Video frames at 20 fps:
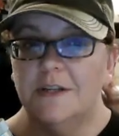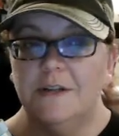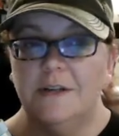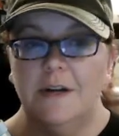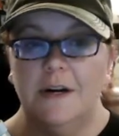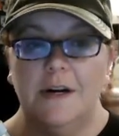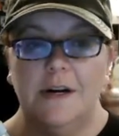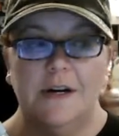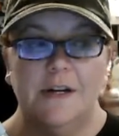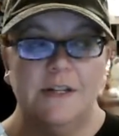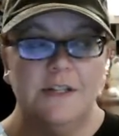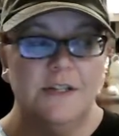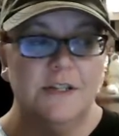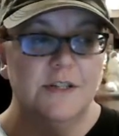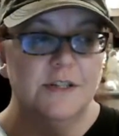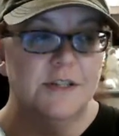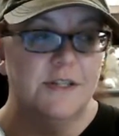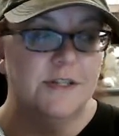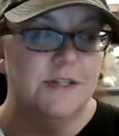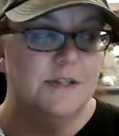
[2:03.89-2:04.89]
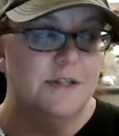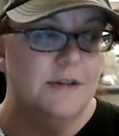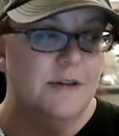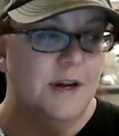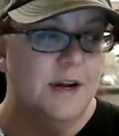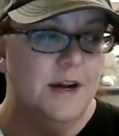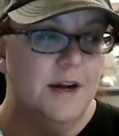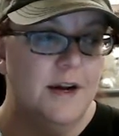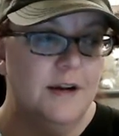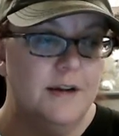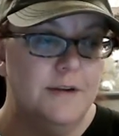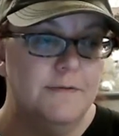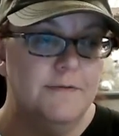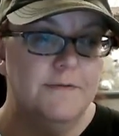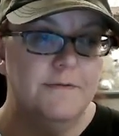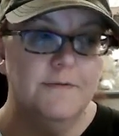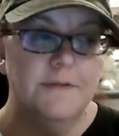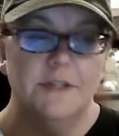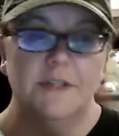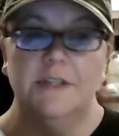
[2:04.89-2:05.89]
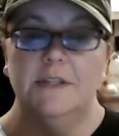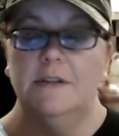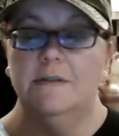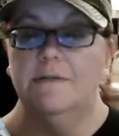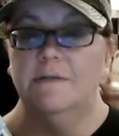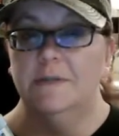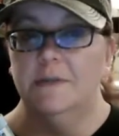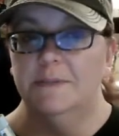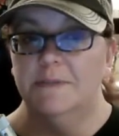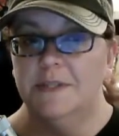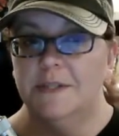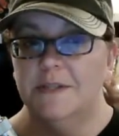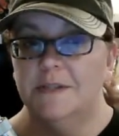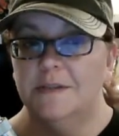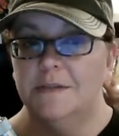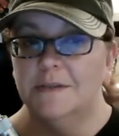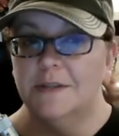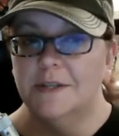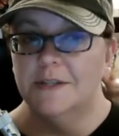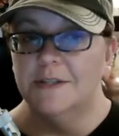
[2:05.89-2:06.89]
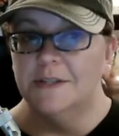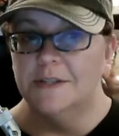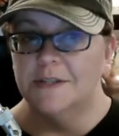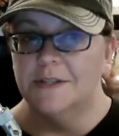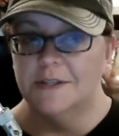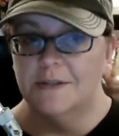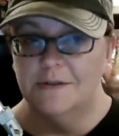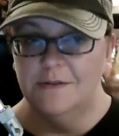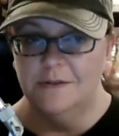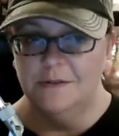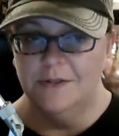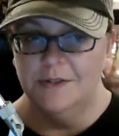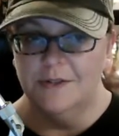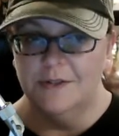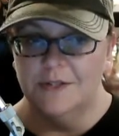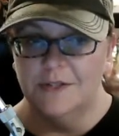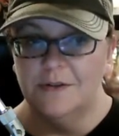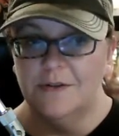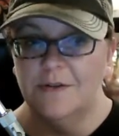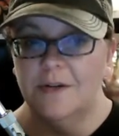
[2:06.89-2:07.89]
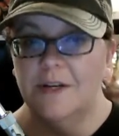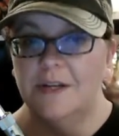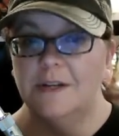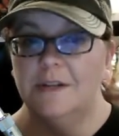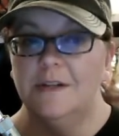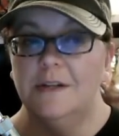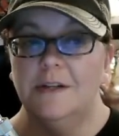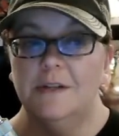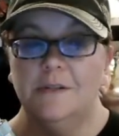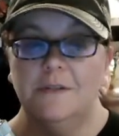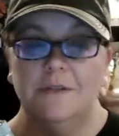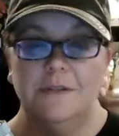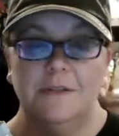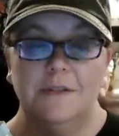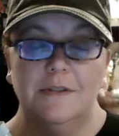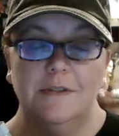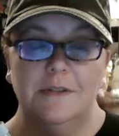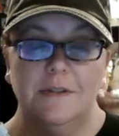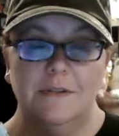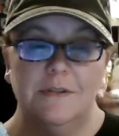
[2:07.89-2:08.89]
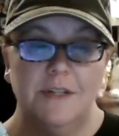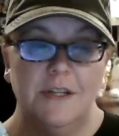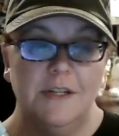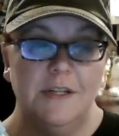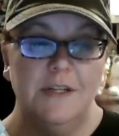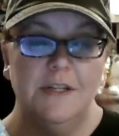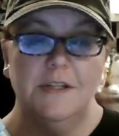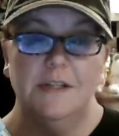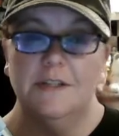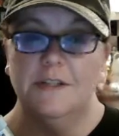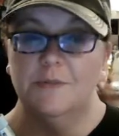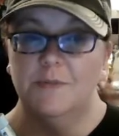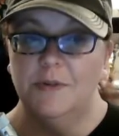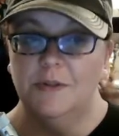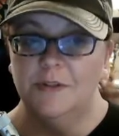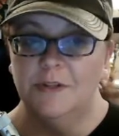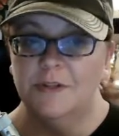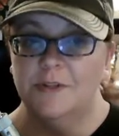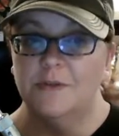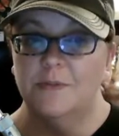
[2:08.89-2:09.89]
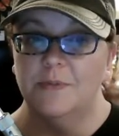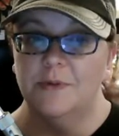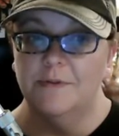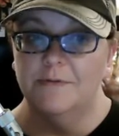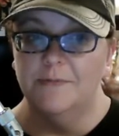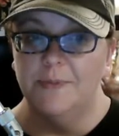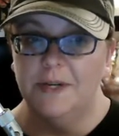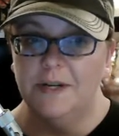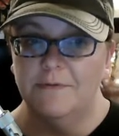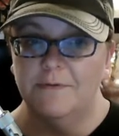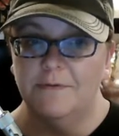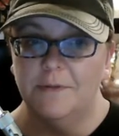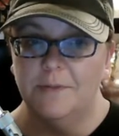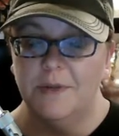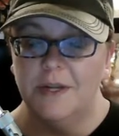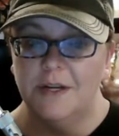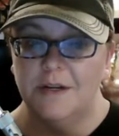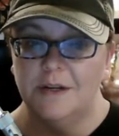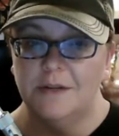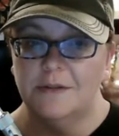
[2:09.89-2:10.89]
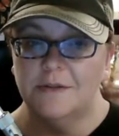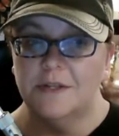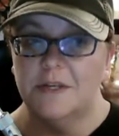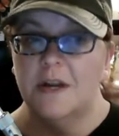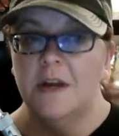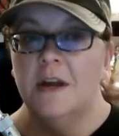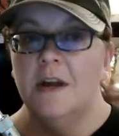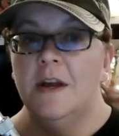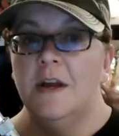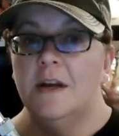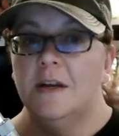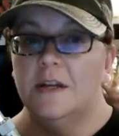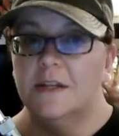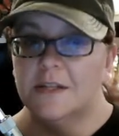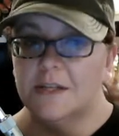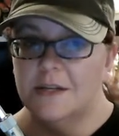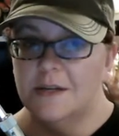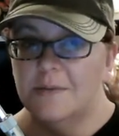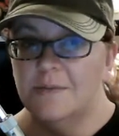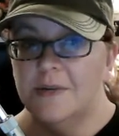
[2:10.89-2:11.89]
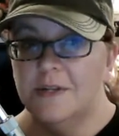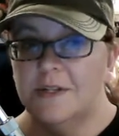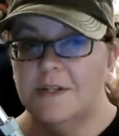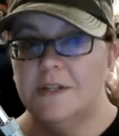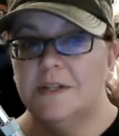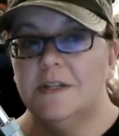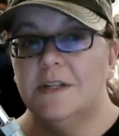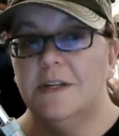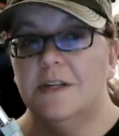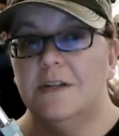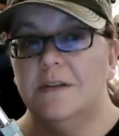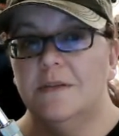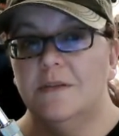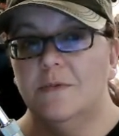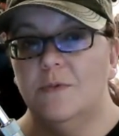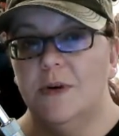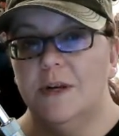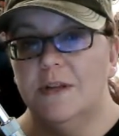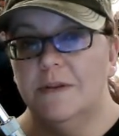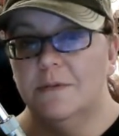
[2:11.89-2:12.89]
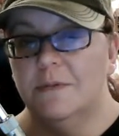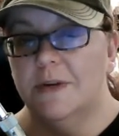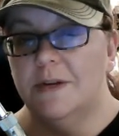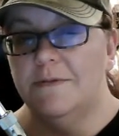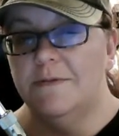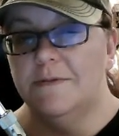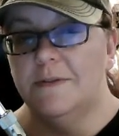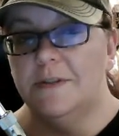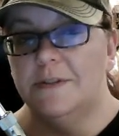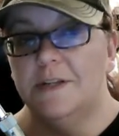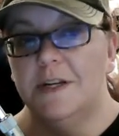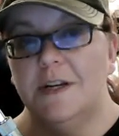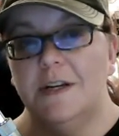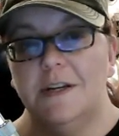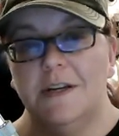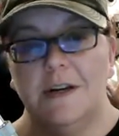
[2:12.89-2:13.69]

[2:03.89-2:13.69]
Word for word: And I fucking flipped out as Odin saw. And Loki and Asmodeus are both banned from the house because they admitted to get in the way of the refund.